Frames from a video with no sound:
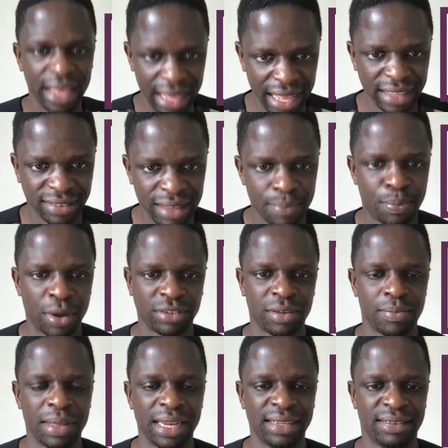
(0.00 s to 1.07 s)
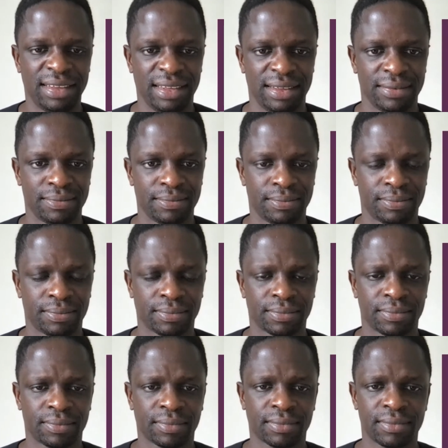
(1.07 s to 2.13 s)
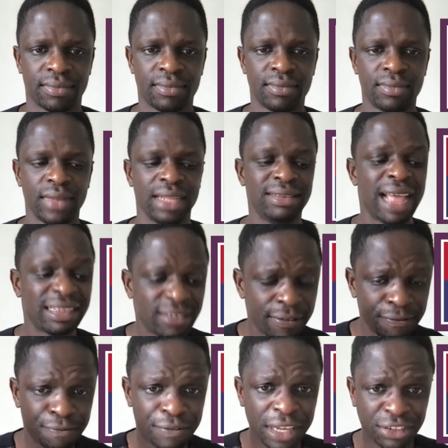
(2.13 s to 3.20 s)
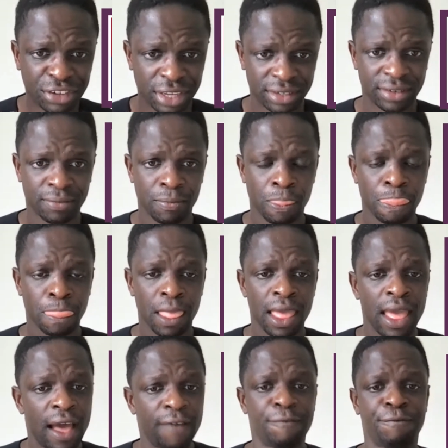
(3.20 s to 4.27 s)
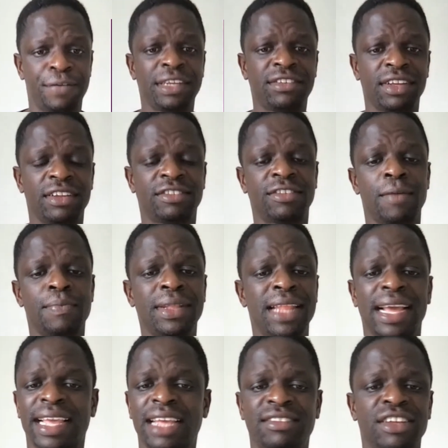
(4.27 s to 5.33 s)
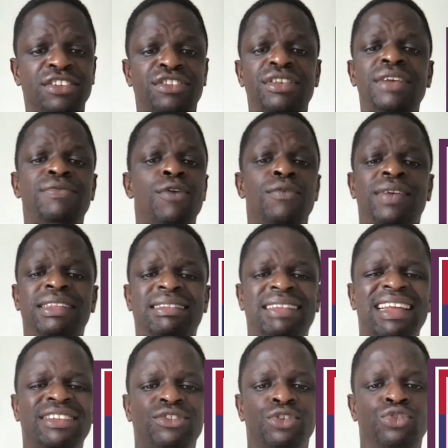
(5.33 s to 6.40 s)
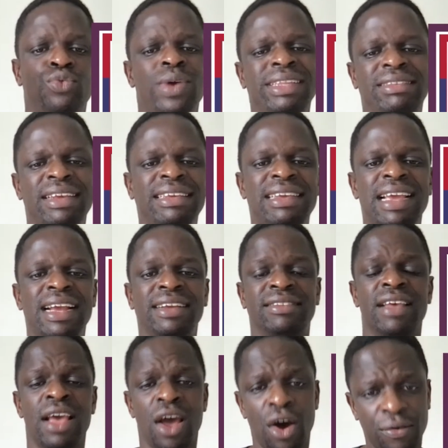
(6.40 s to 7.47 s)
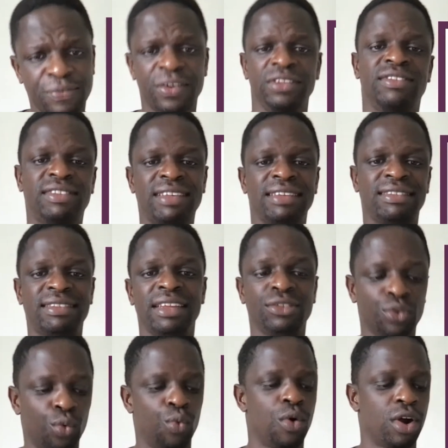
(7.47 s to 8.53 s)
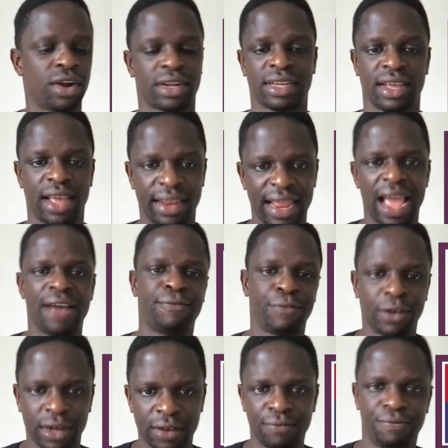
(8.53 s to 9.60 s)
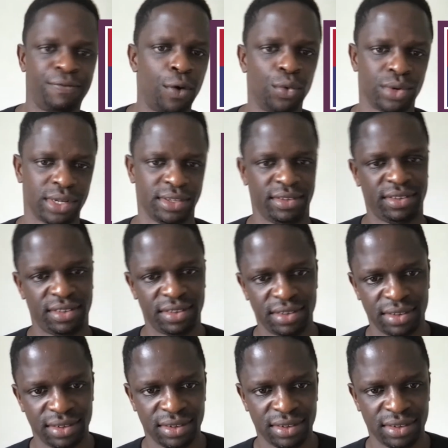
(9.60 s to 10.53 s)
is a possibility. That's a vision. A vision is something that gets achieved over 10 to 20 years of consistent work and effort and focus,